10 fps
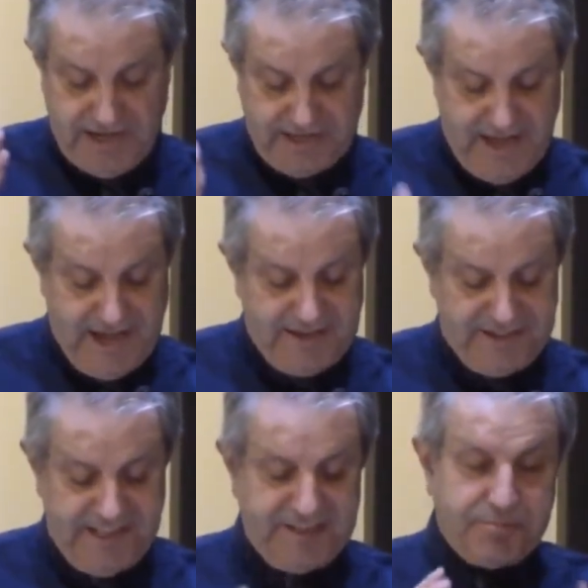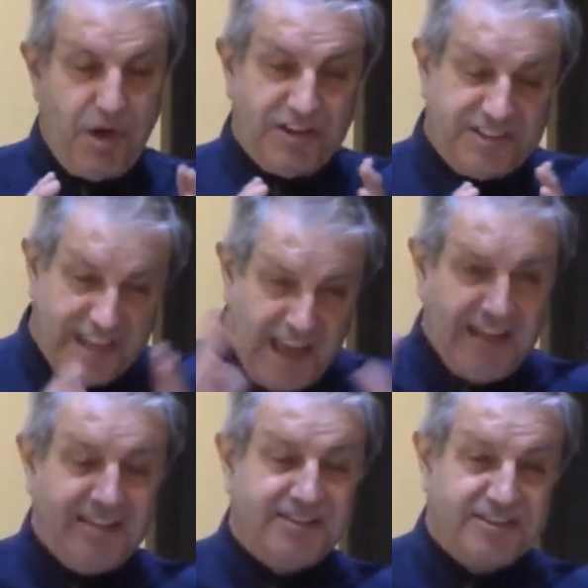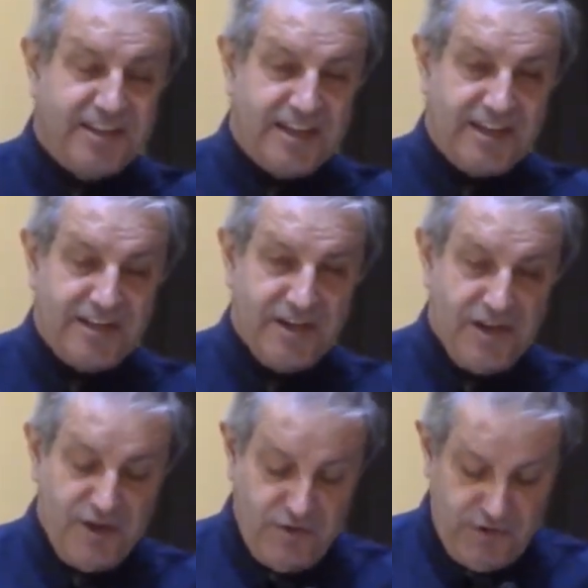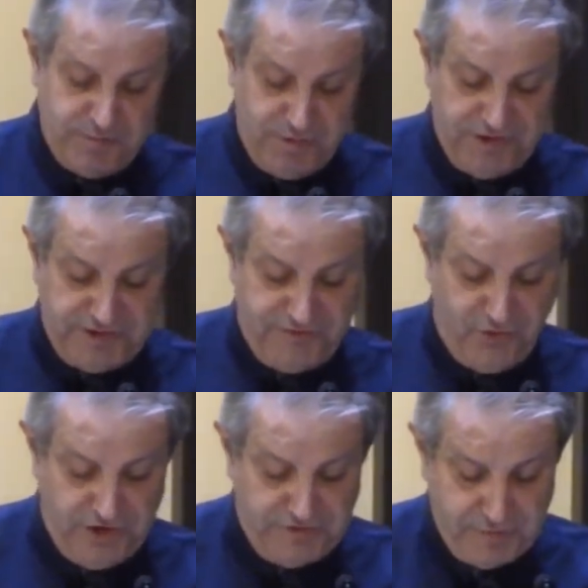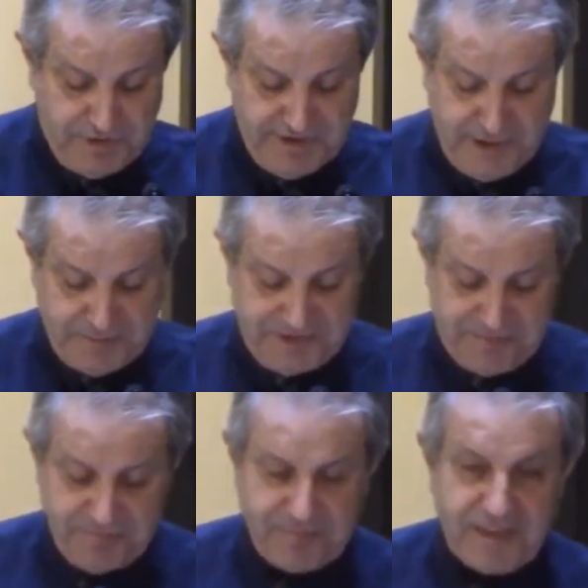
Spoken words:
and gladness that spontaneous singing would burst forth from their lips.